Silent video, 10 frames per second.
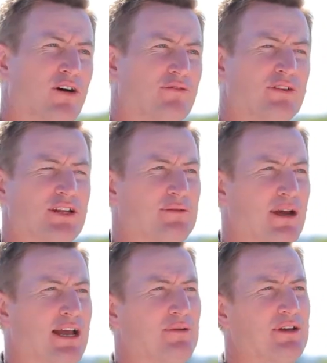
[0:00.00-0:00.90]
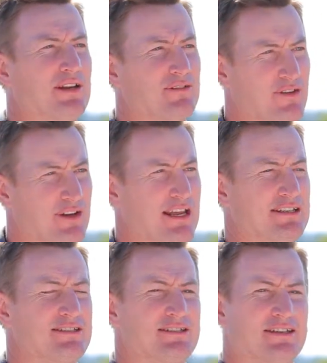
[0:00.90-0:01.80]
golf. You need power, you need
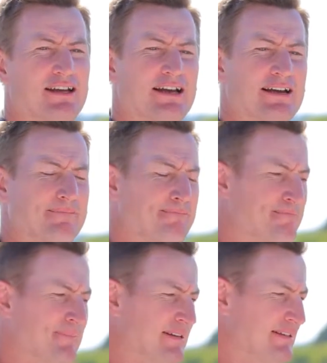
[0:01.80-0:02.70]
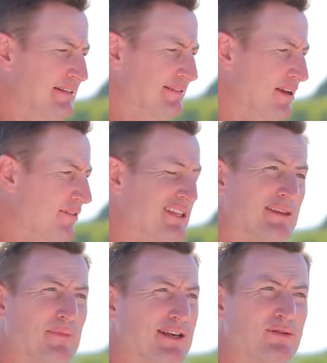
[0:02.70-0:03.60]
finesse. Um, you know, I think
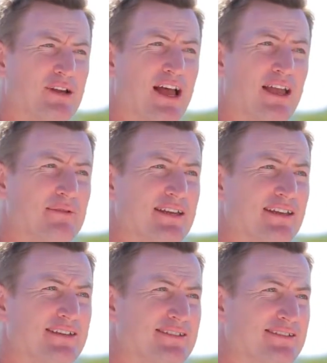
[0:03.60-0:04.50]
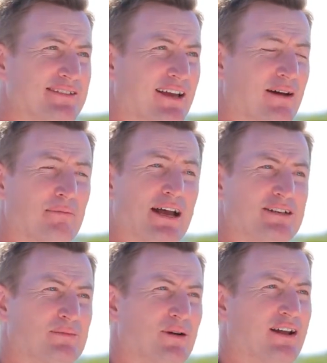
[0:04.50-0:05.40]
the mental game is you know, a
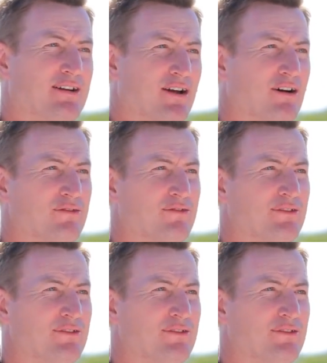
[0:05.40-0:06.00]
major part of golf,